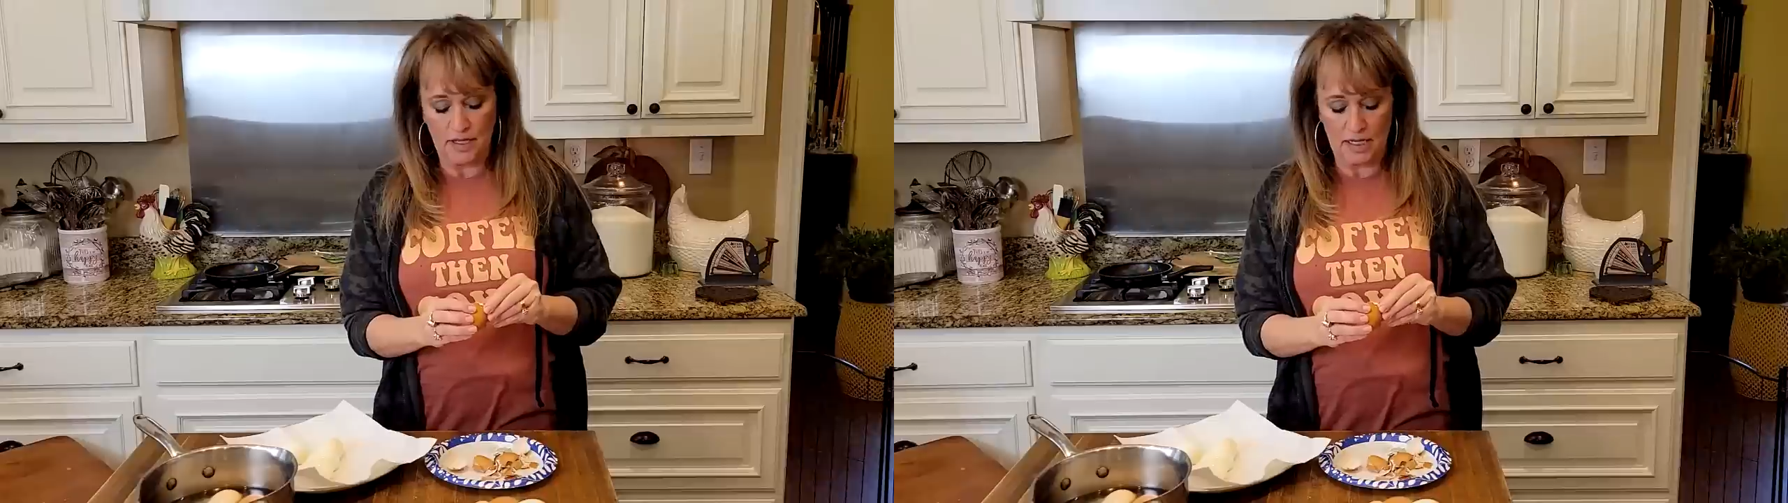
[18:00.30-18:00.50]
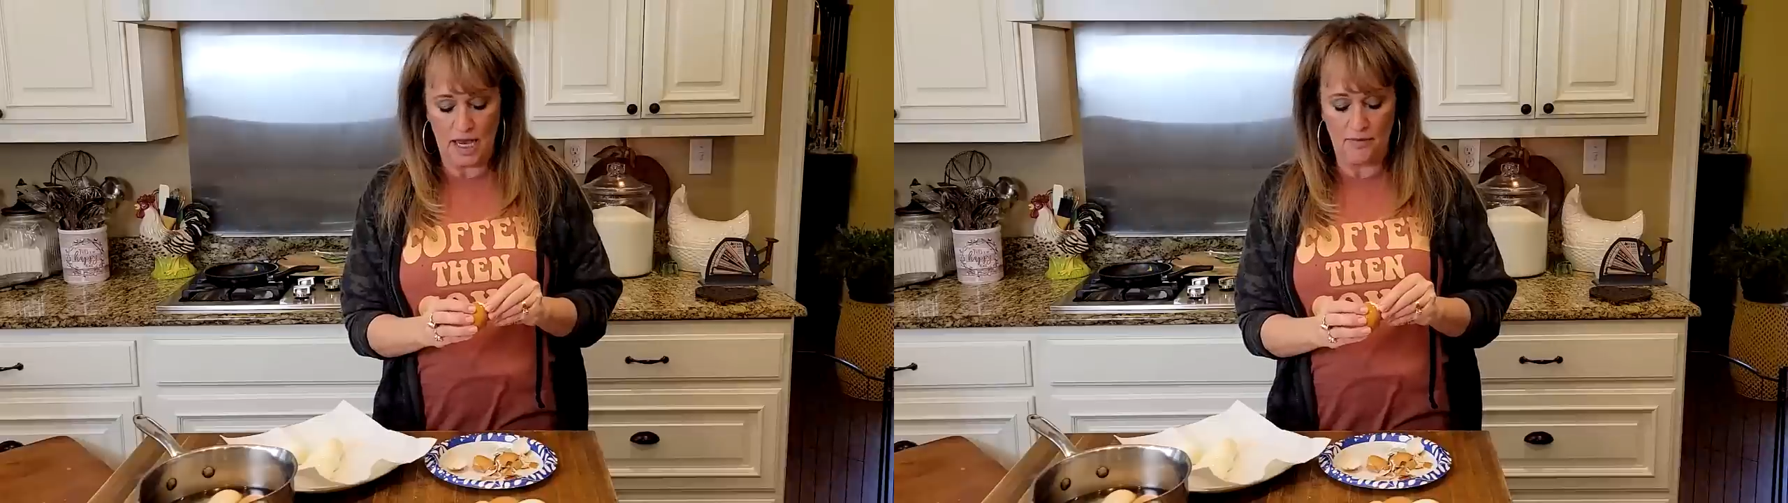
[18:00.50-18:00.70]

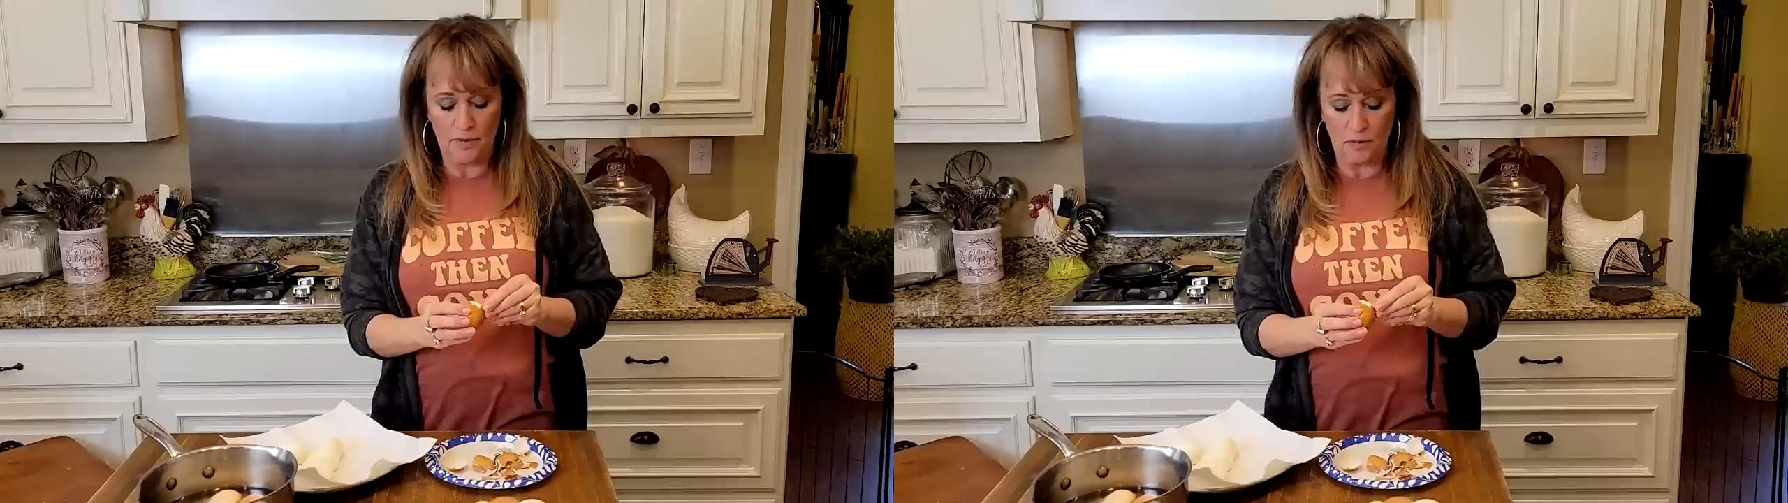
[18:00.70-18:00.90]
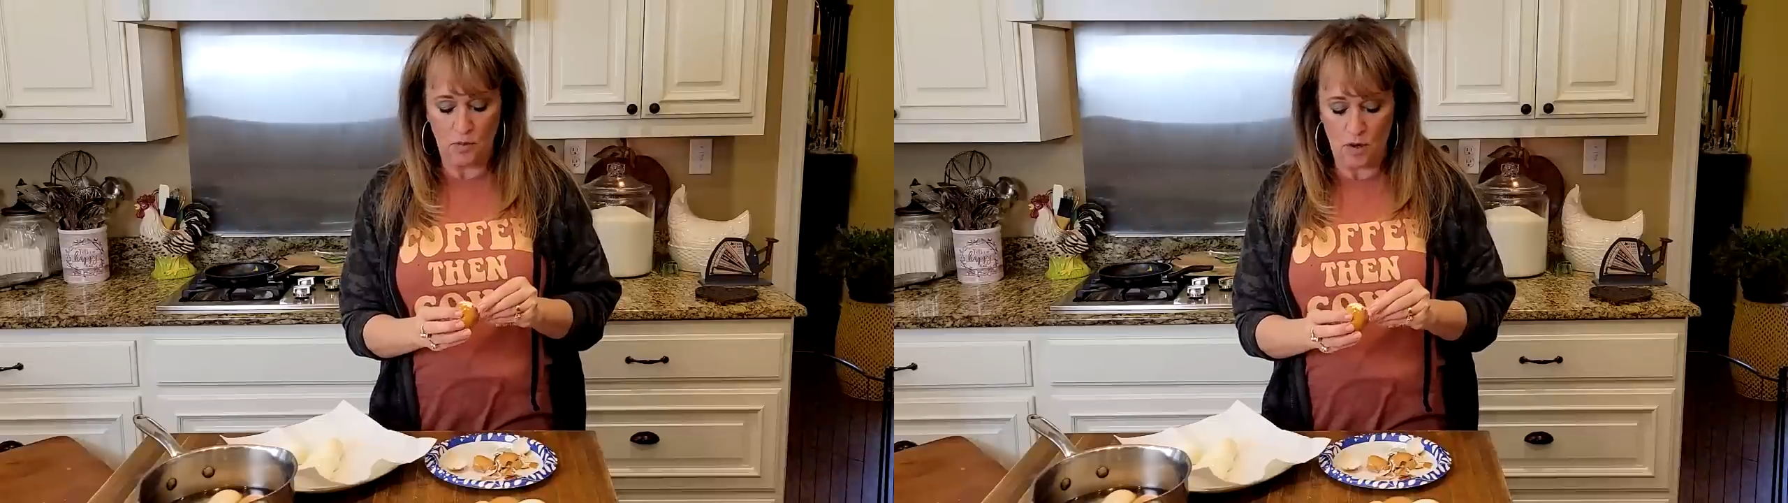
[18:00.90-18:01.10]
they have
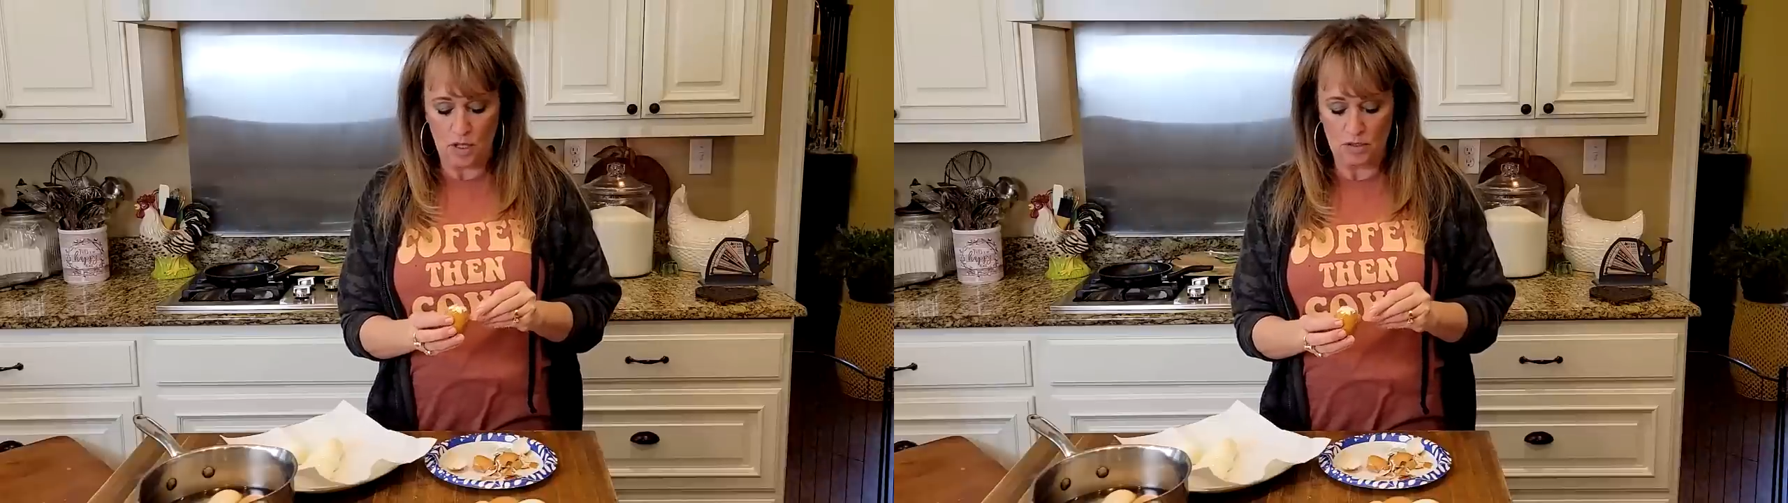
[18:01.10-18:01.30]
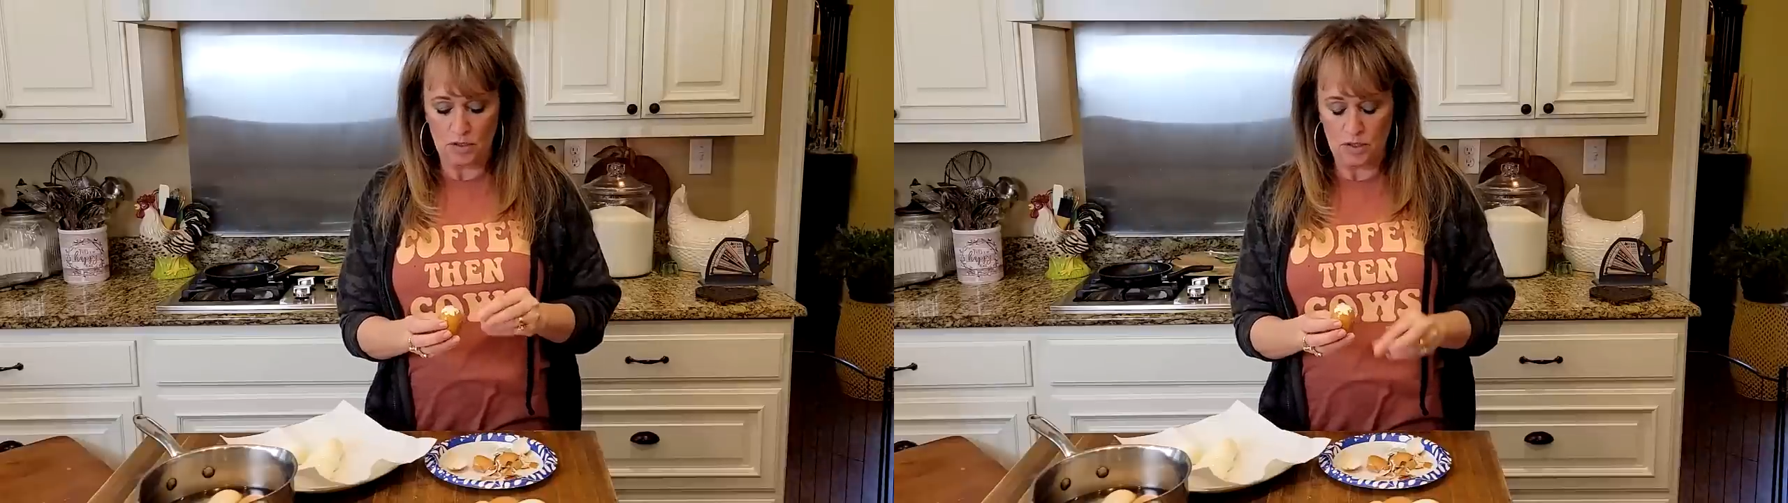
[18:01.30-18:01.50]
been
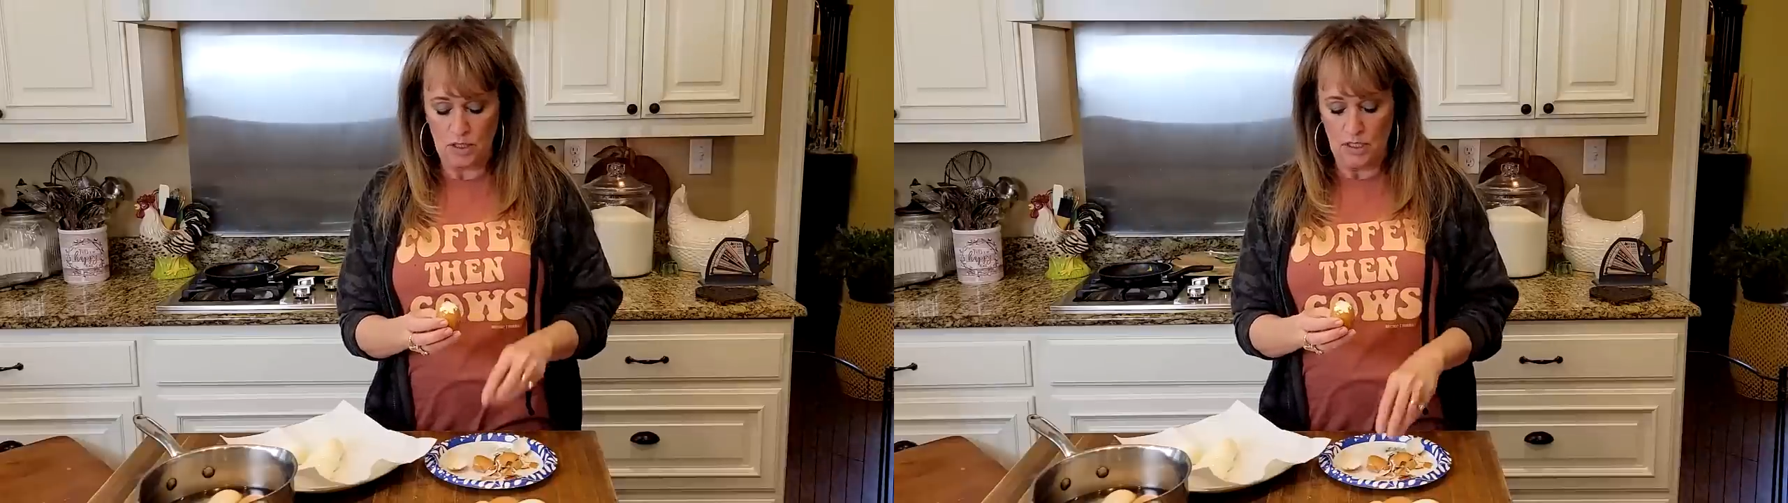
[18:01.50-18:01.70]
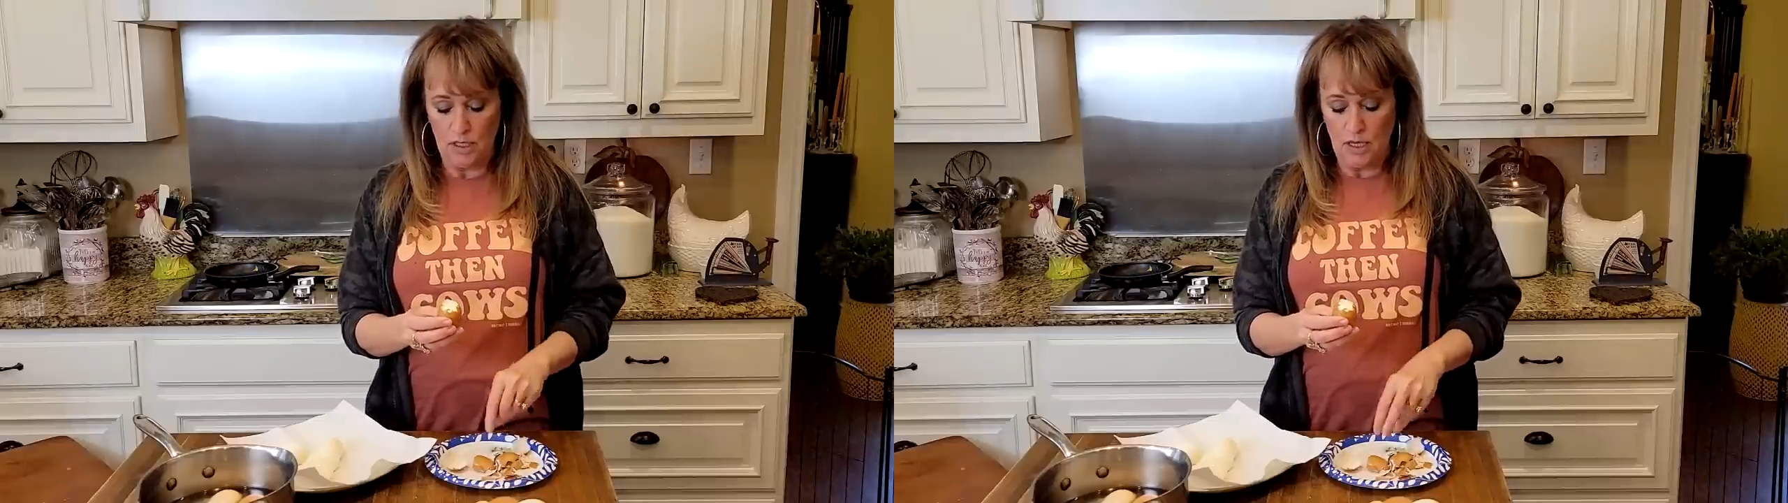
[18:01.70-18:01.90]
washed
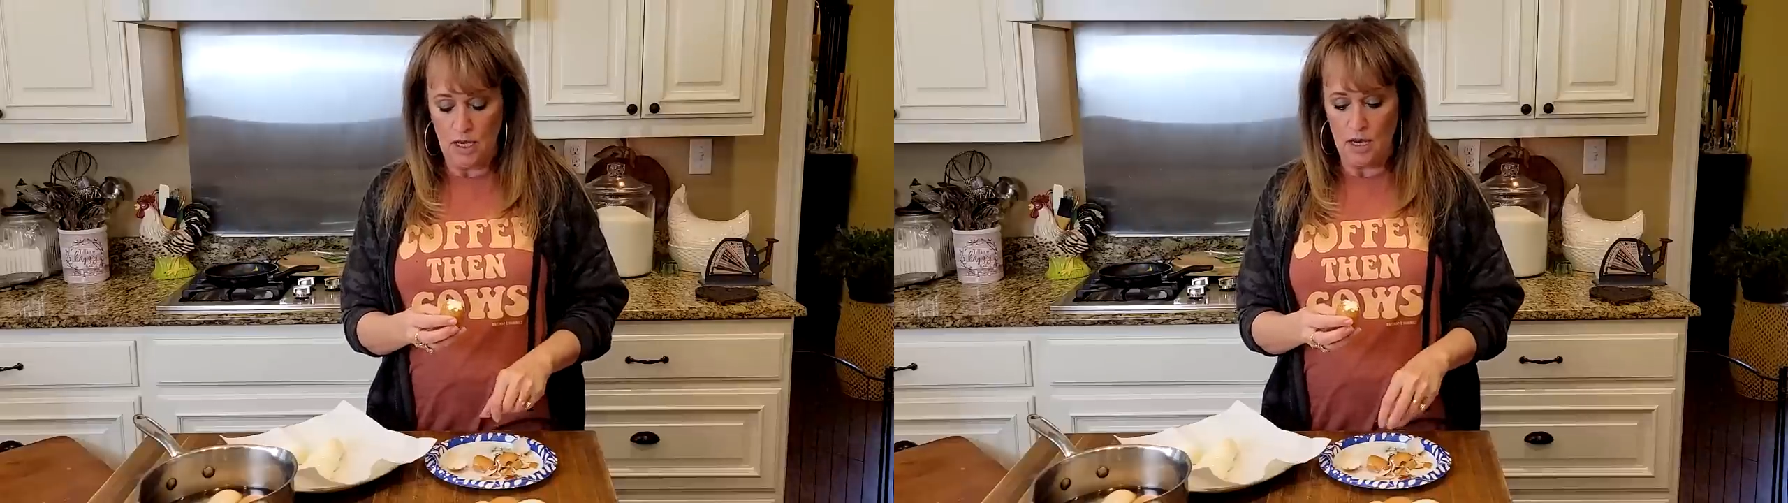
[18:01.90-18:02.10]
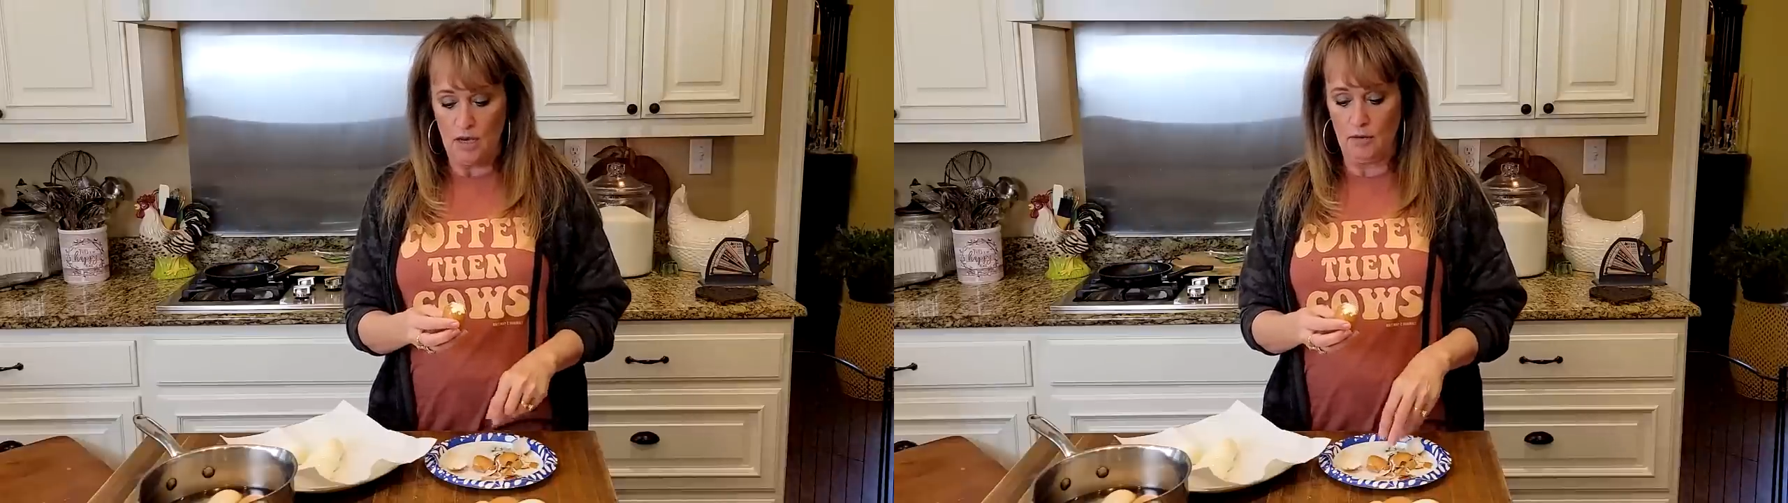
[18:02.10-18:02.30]

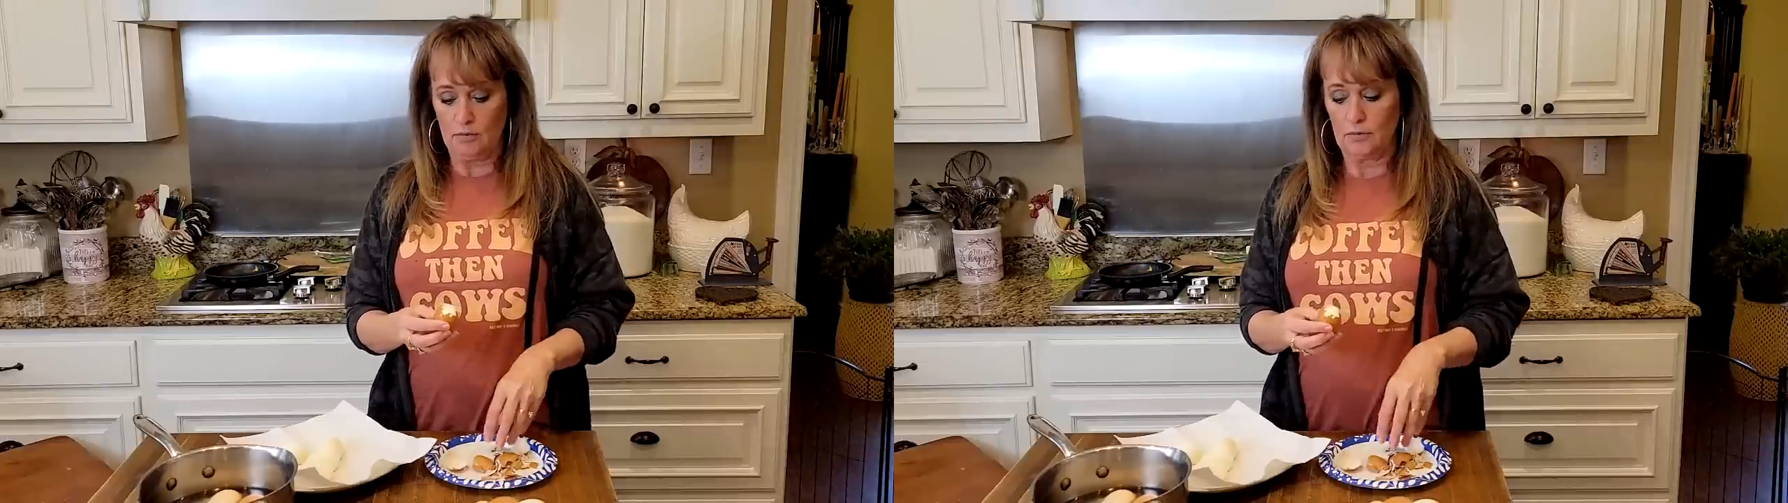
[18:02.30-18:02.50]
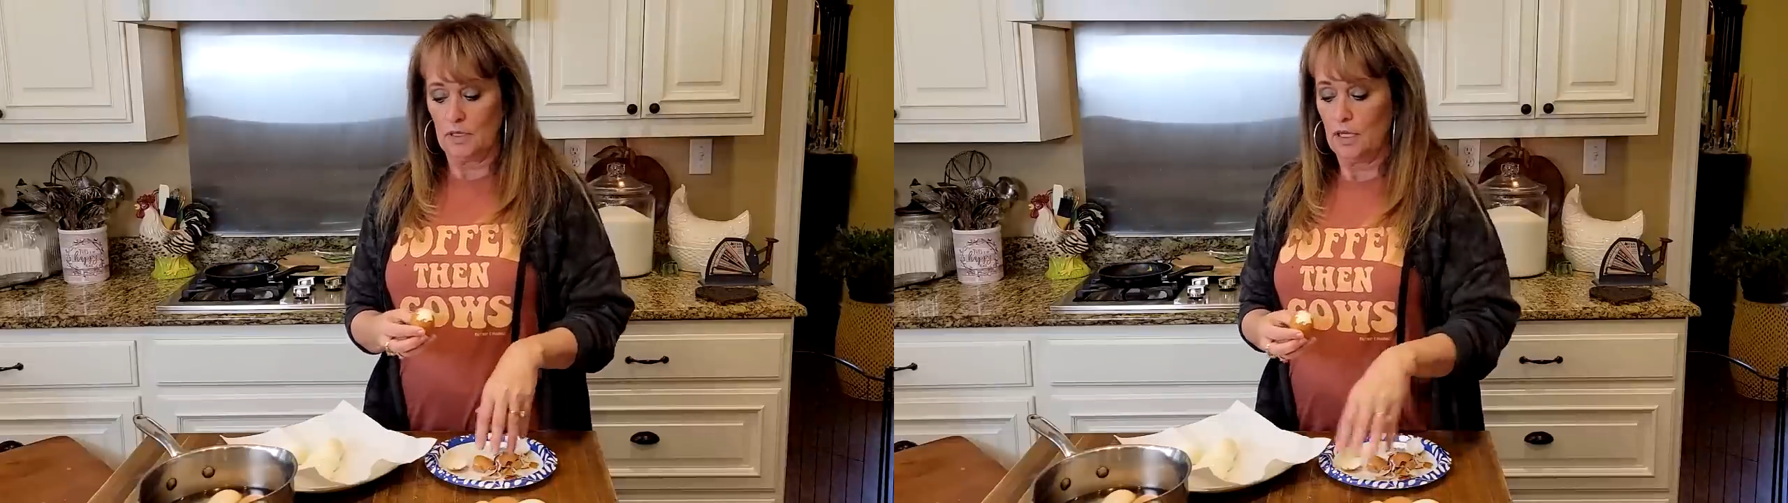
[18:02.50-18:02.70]
um,